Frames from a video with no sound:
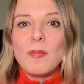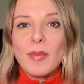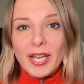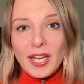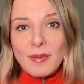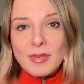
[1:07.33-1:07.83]

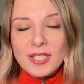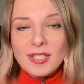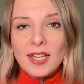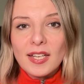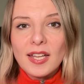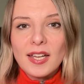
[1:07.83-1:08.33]
My name is
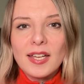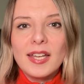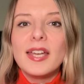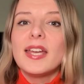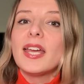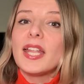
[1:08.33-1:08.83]
Anna
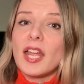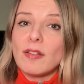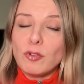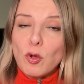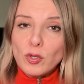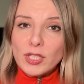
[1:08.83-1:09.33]
and I
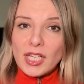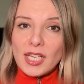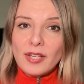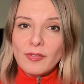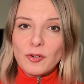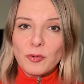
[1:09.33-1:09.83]
vlog
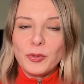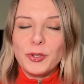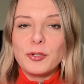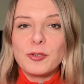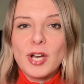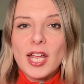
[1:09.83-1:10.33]
daily from
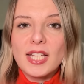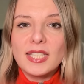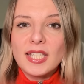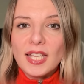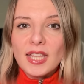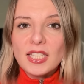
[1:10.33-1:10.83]
Ukraine
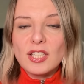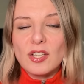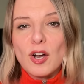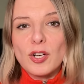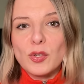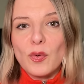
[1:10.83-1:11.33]
since the
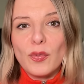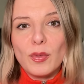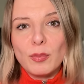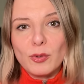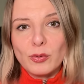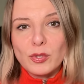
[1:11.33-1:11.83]
start of the
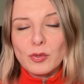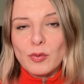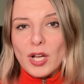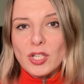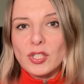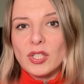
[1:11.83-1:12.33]
brutal
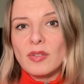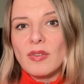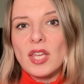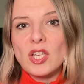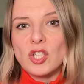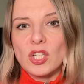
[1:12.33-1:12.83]
Russian
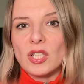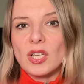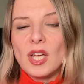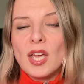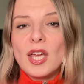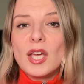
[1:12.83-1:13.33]
invasion.
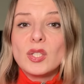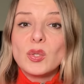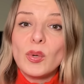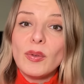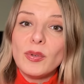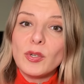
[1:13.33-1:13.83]
So
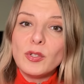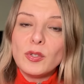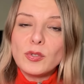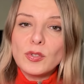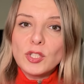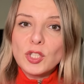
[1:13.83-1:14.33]
if you're new
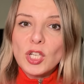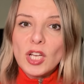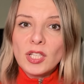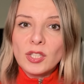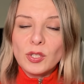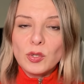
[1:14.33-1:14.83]
to the
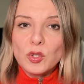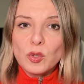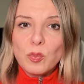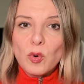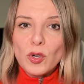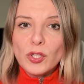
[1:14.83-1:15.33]
channel, you
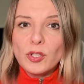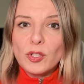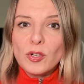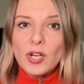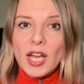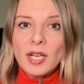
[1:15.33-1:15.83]
support
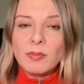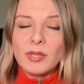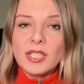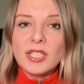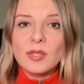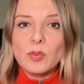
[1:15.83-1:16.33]
Ukraine,
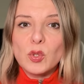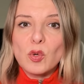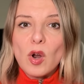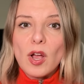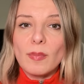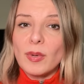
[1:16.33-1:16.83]
please
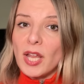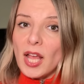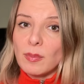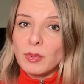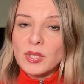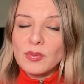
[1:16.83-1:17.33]
subscribe and
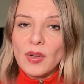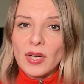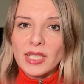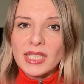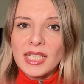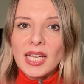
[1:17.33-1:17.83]
help us
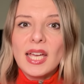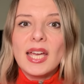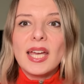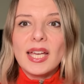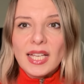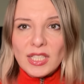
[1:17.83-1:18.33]
fight
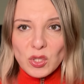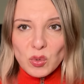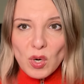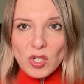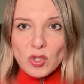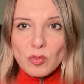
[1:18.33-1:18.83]
against
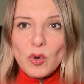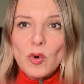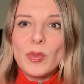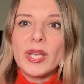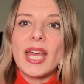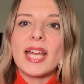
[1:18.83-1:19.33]
Russian
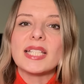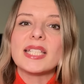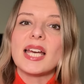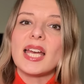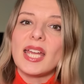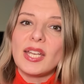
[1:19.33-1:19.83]

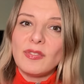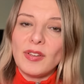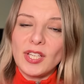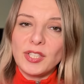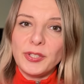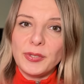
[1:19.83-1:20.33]
propaganda and
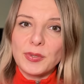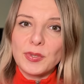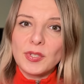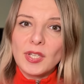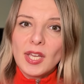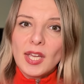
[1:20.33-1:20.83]
fake
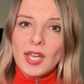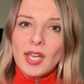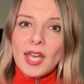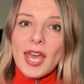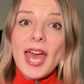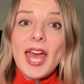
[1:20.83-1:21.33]
news.
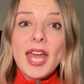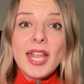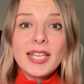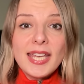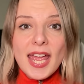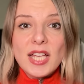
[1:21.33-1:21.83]

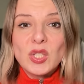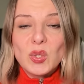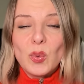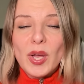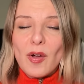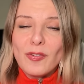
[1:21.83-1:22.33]
And yes,
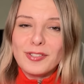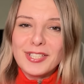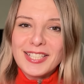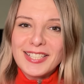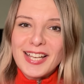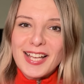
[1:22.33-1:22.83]
we often
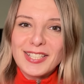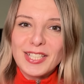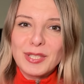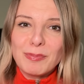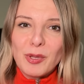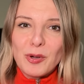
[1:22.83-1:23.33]
discuss
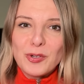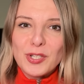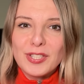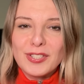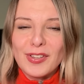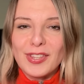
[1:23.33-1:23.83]

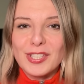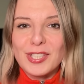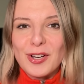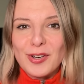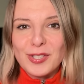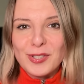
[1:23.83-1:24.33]
explosions on the
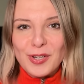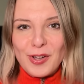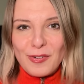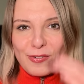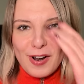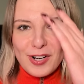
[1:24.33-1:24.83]
territory
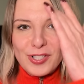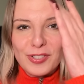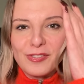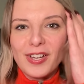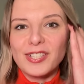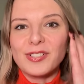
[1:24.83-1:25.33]
of Russian
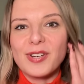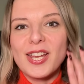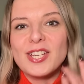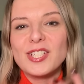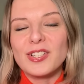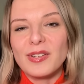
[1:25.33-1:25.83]

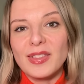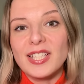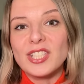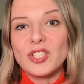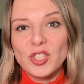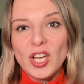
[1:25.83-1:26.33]
Federation on
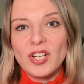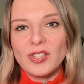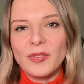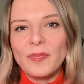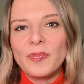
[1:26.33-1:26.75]
this channel.